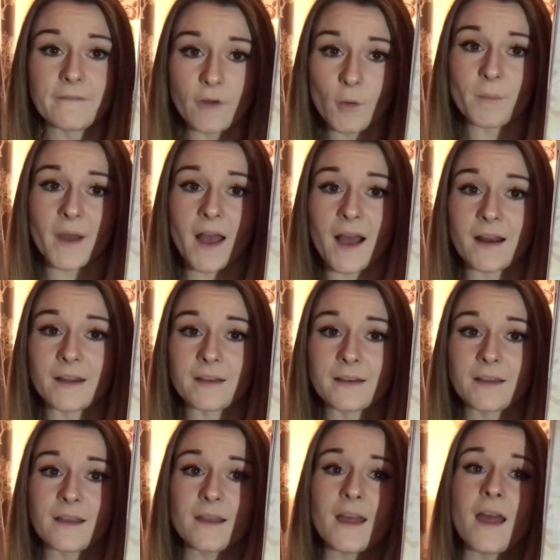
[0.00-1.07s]
If I'm
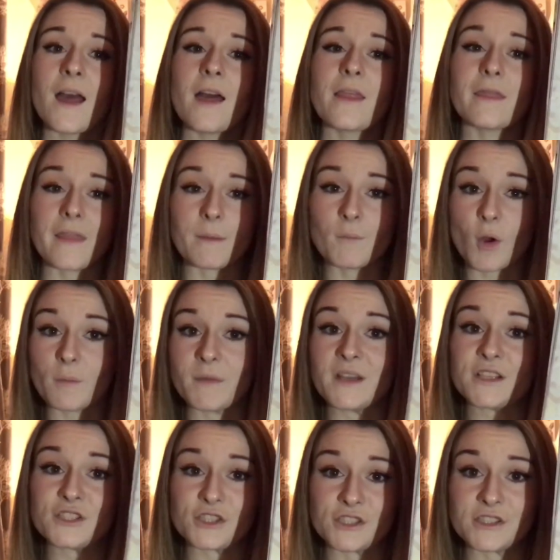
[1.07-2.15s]
battling, then my
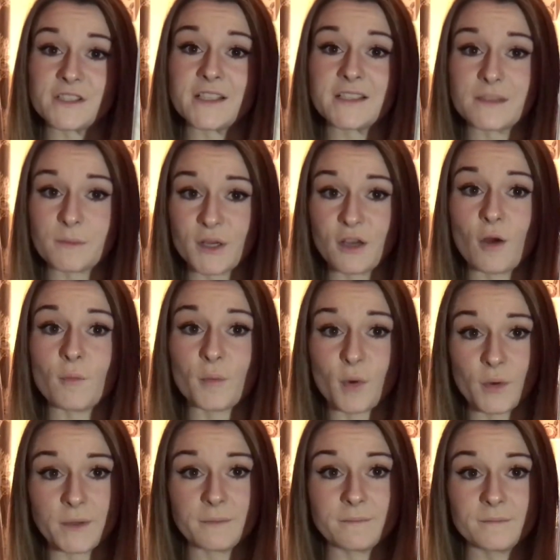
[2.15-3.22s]
miniatures need to be on
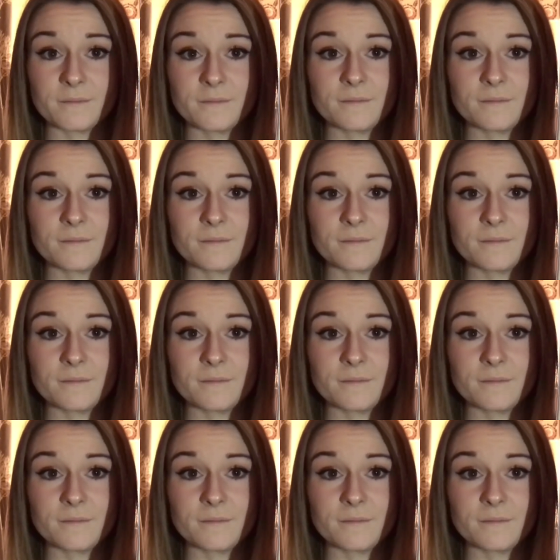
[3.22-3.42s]
point.